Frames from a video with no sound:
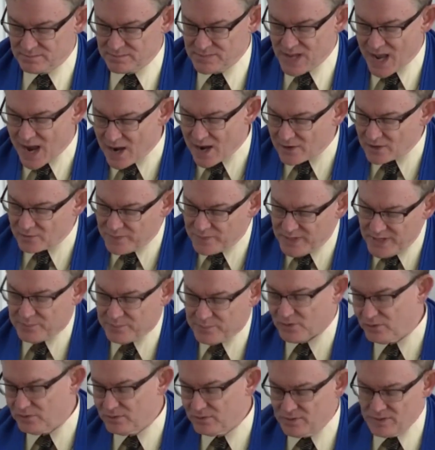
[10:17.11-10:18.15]
How do
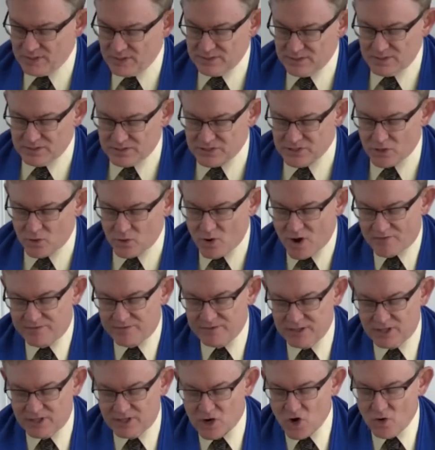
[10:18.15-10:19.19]
people so
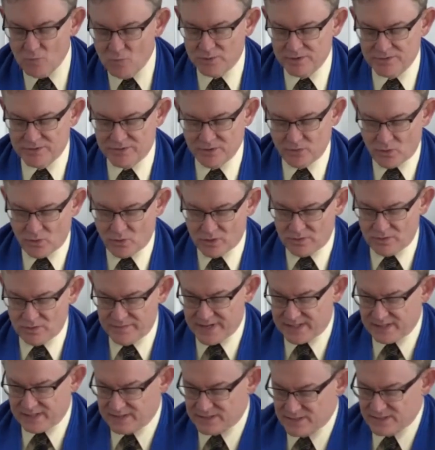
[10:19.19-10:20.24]
often cope with a world
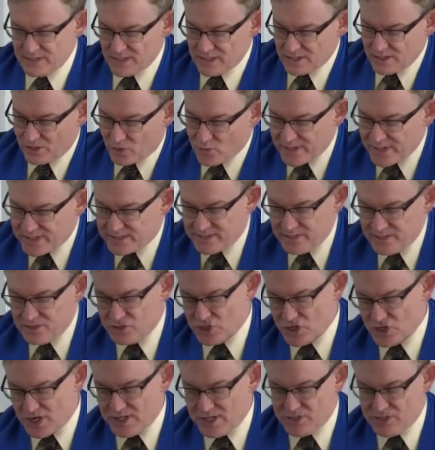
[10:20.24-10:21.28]
that is quick to
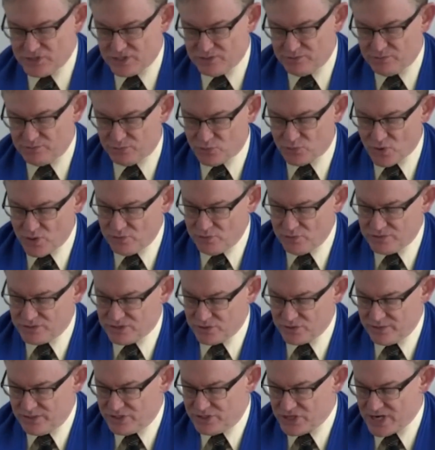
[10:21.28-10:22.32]
judge and prone to
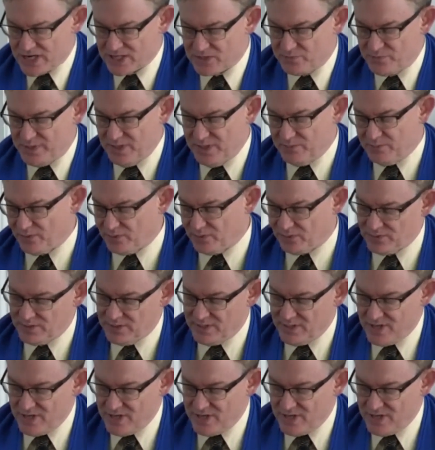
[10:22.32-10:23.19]
reject people